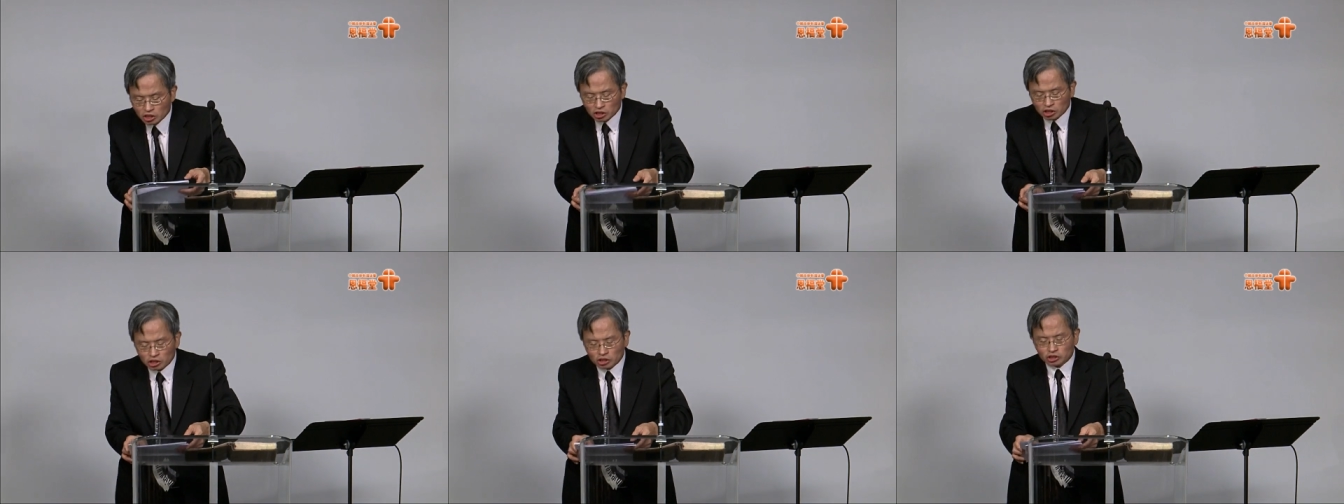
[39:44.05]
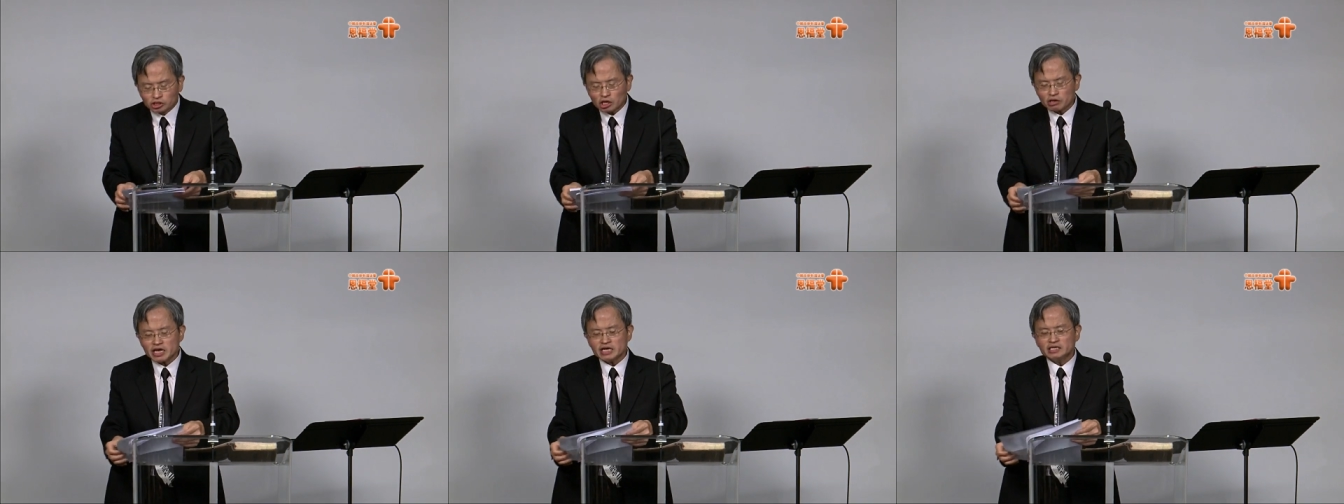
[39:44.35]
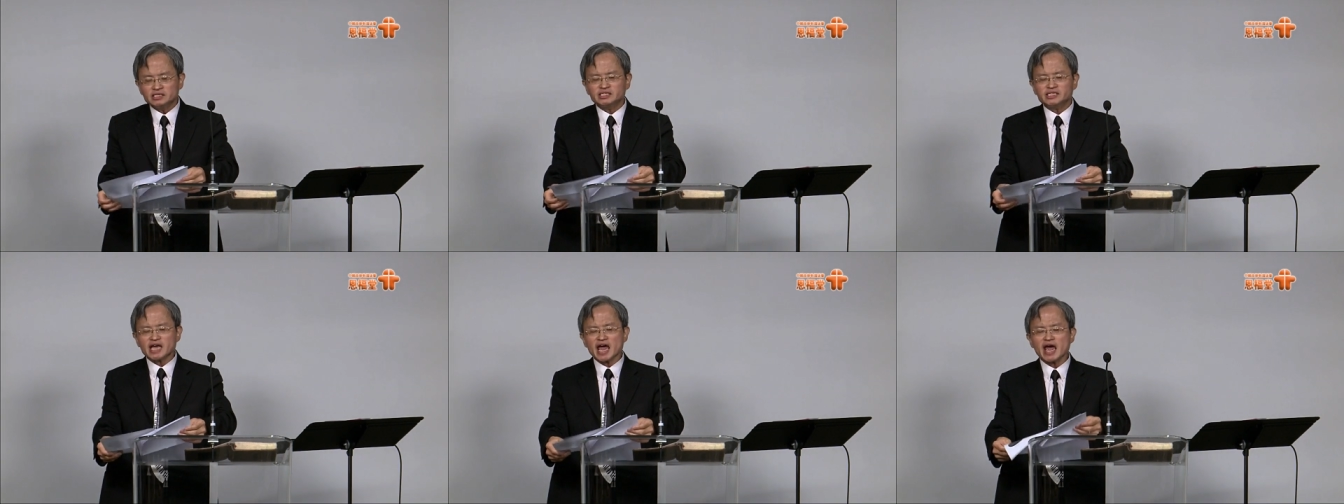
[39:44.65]
So in
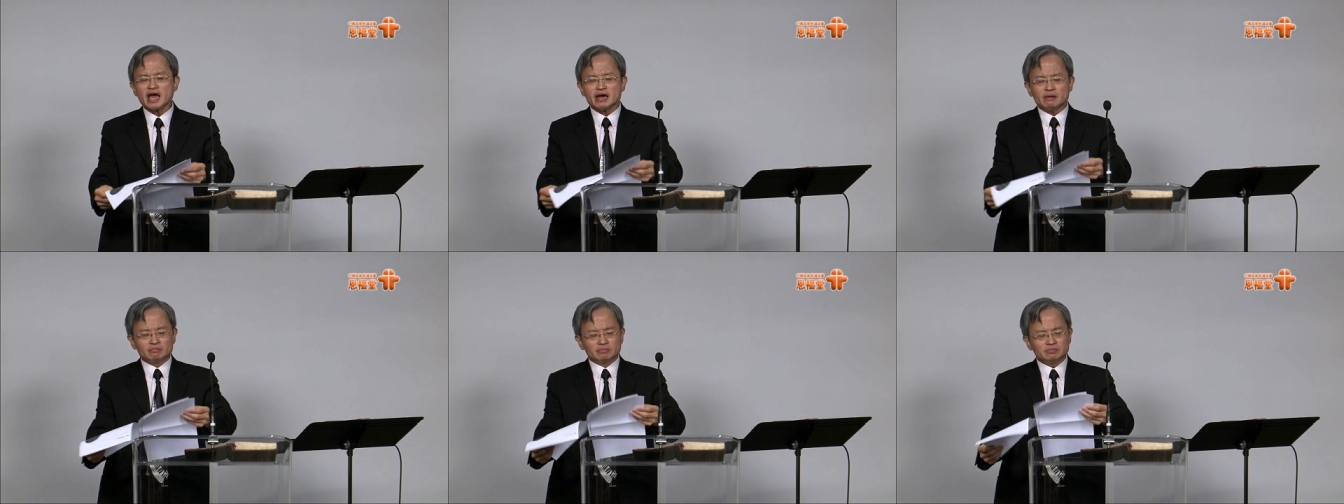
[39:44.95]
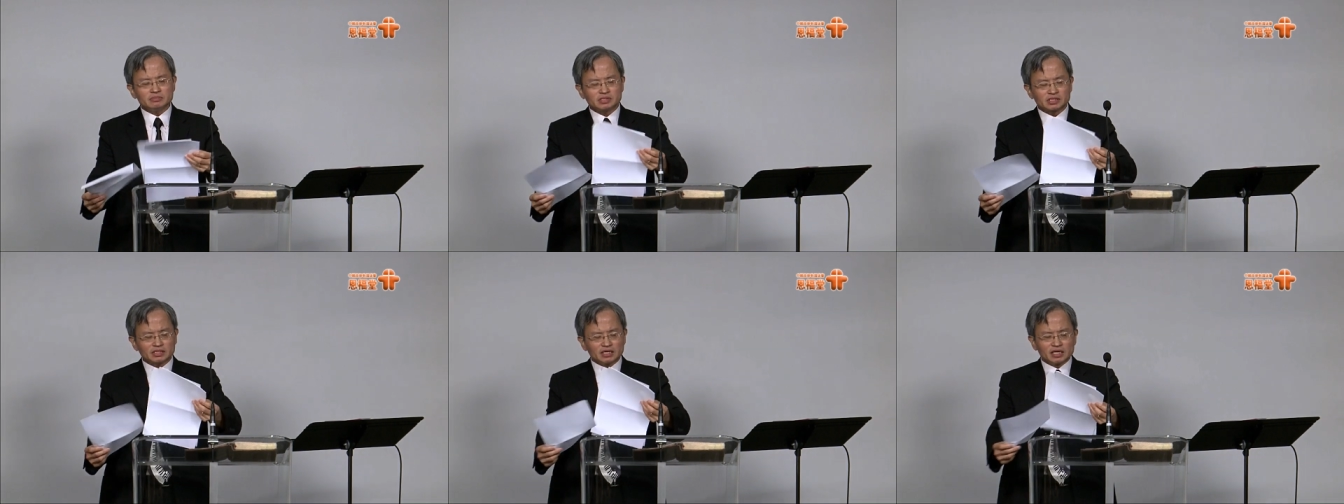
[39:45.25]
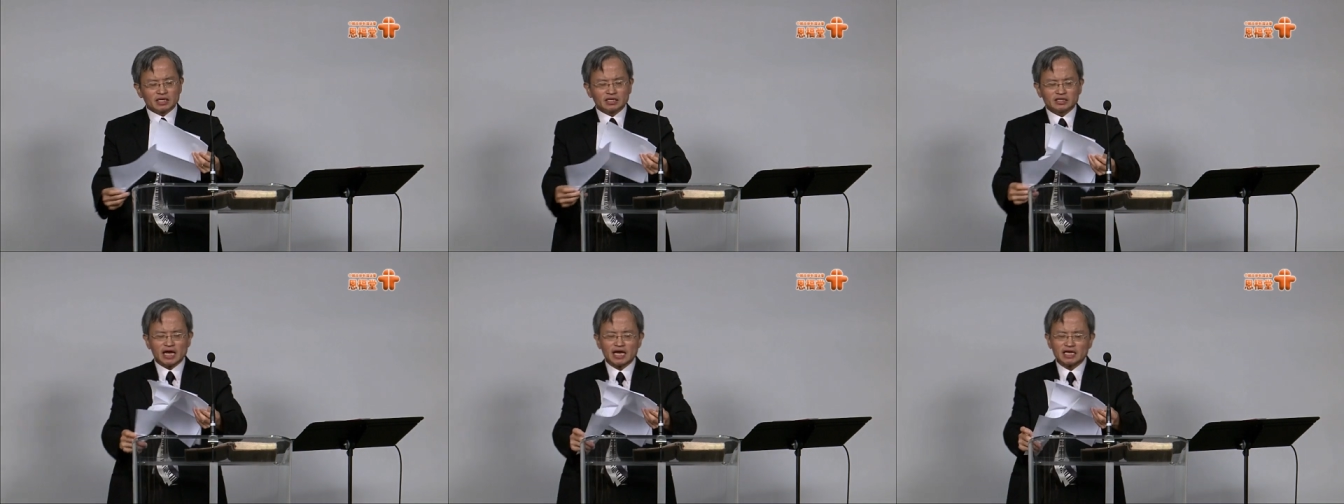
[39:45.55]
James,
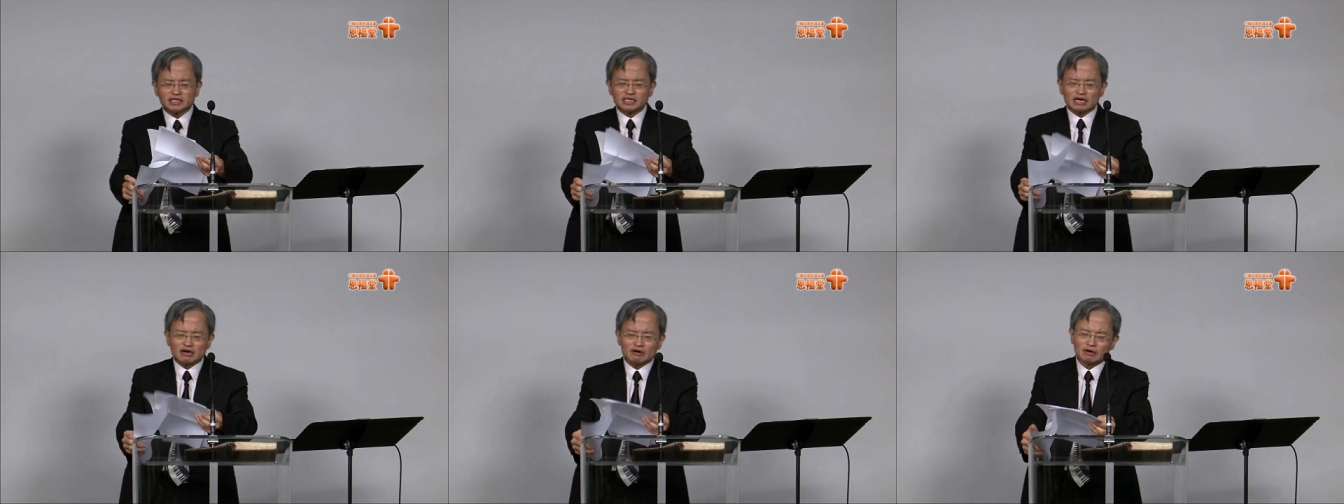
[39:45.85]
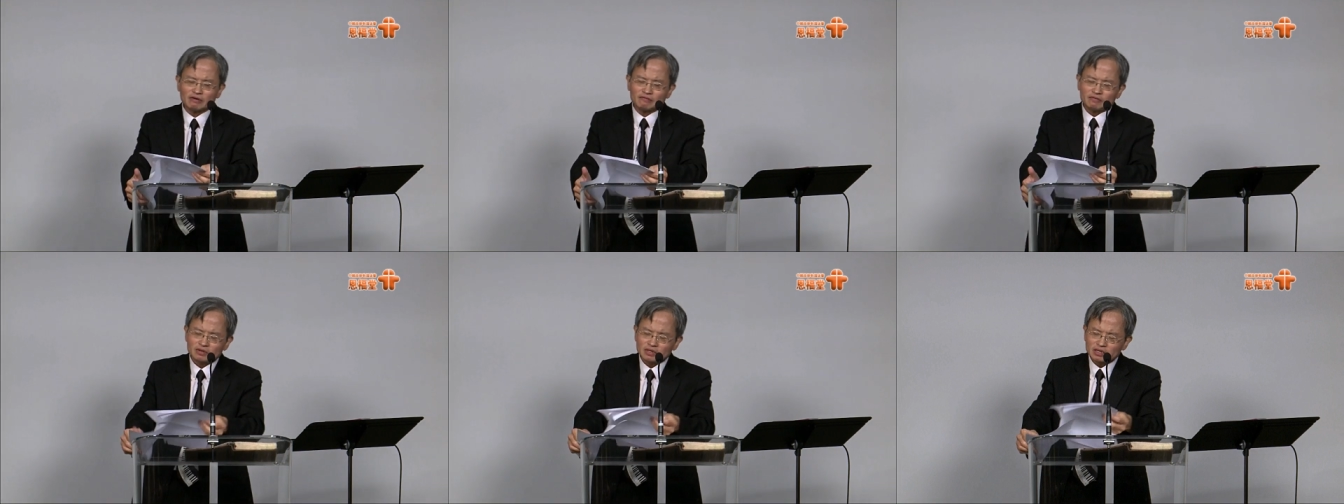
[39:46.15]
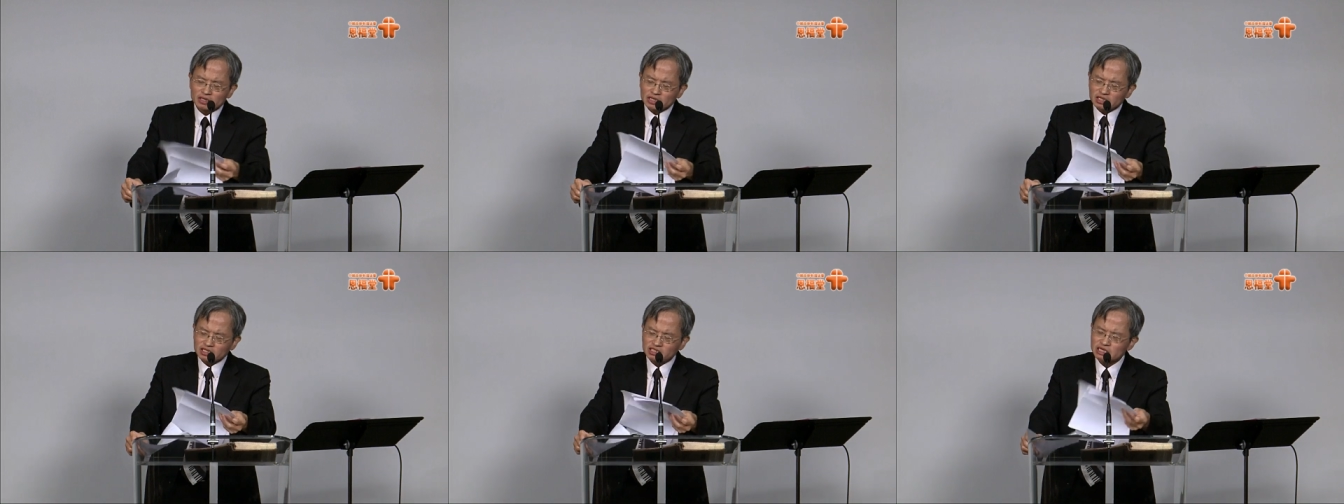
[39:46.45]
there's a
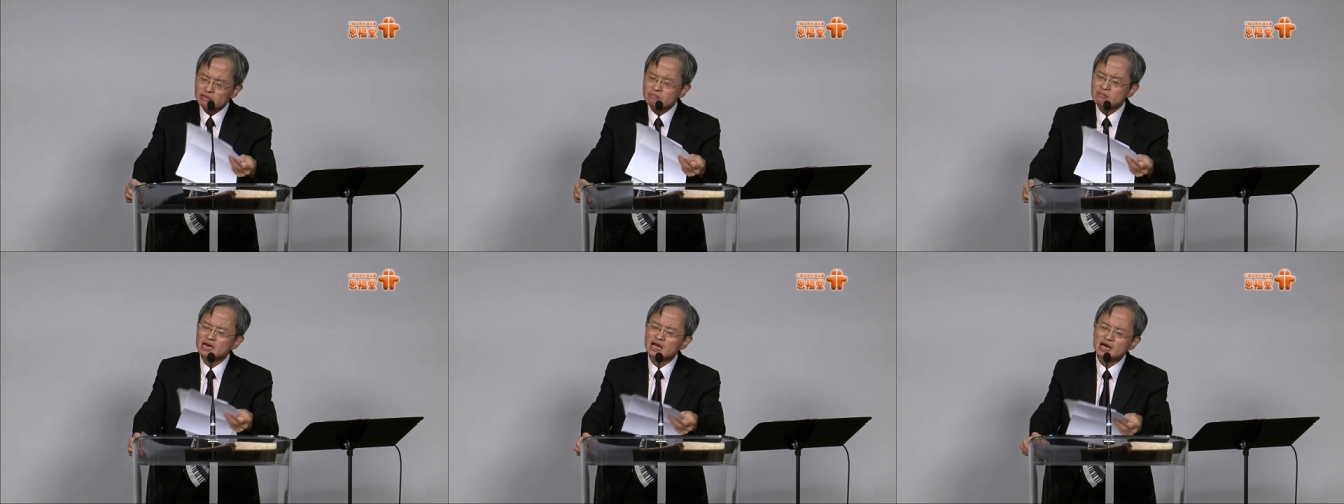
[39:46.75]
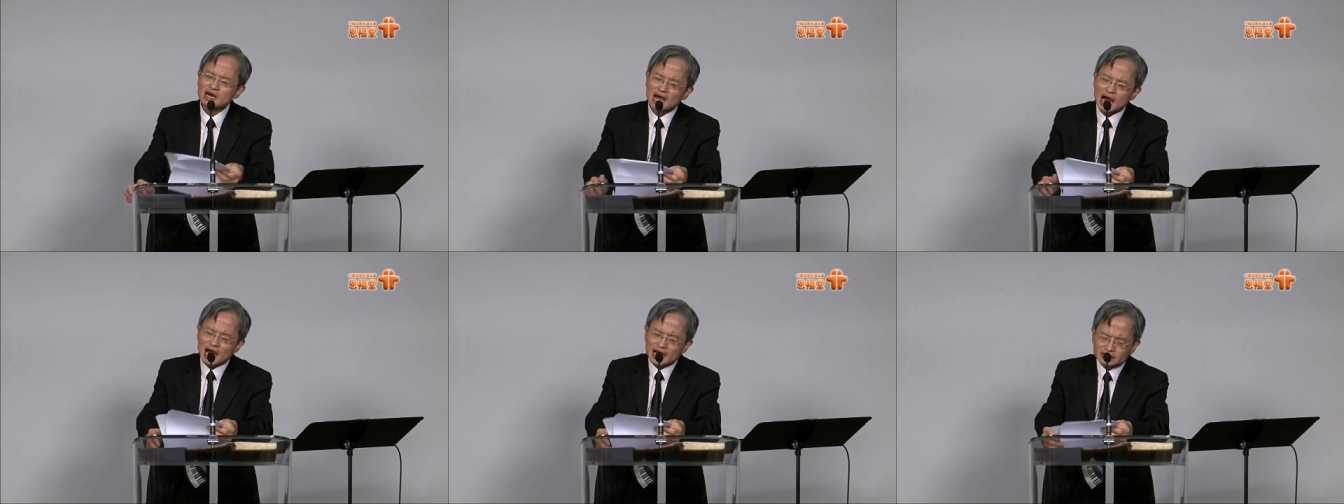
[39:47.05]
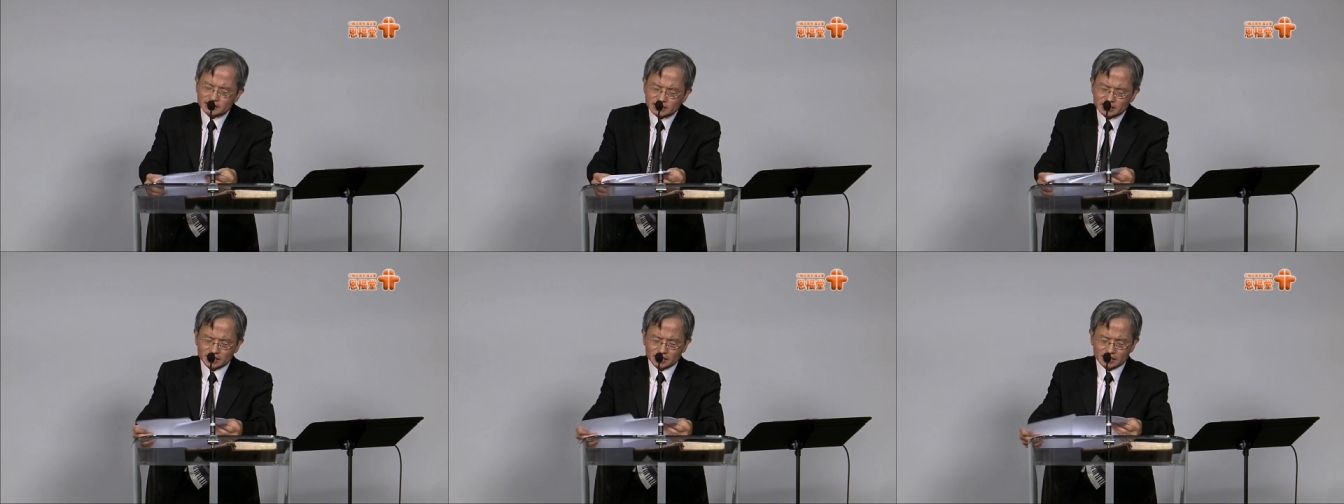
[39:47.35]
similar
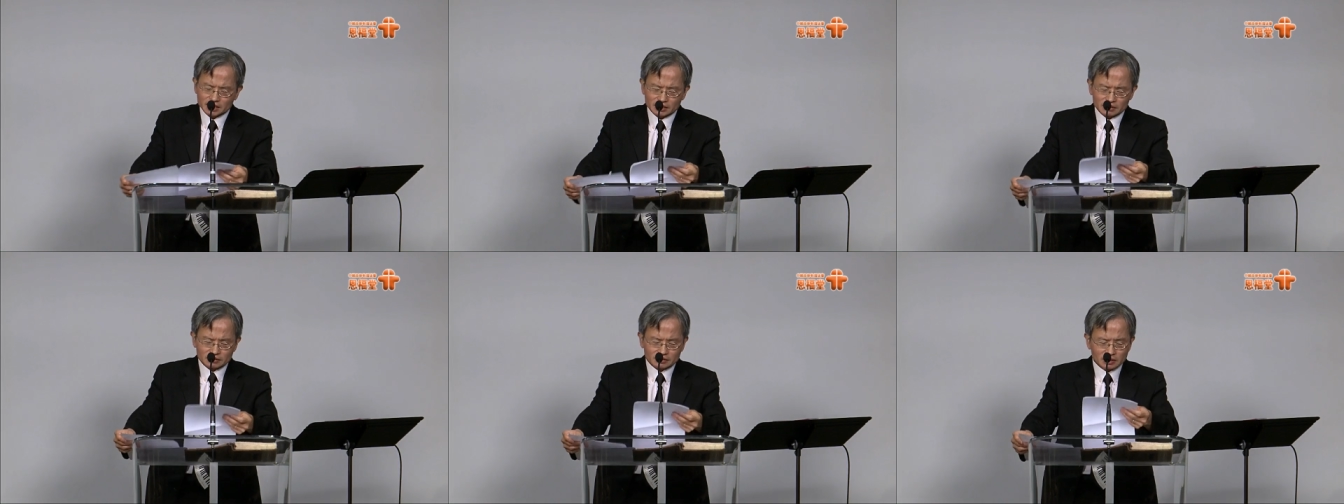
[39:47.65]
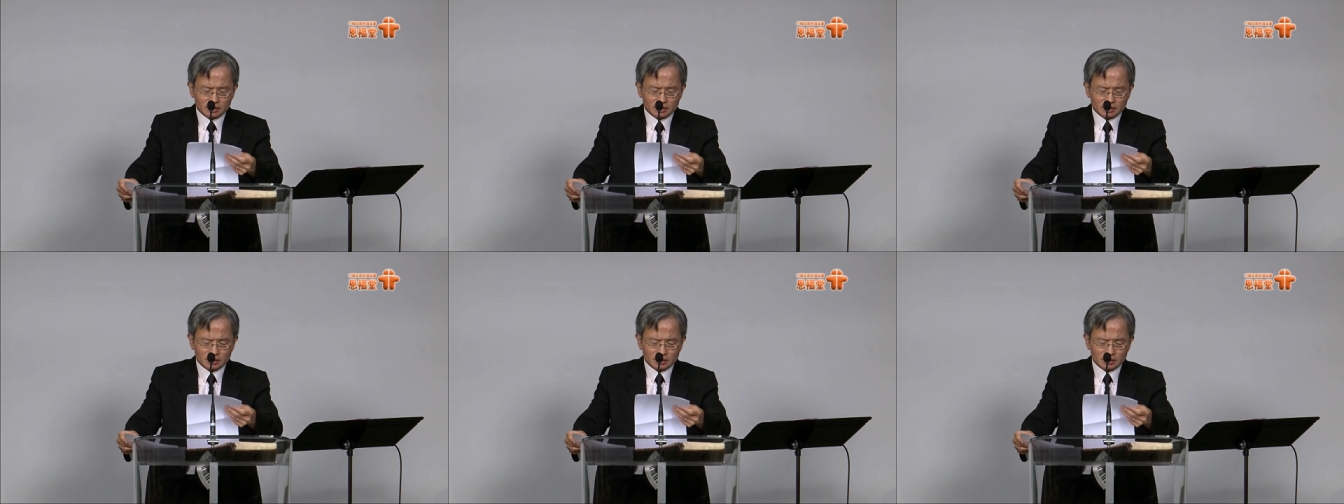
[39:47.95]
idea.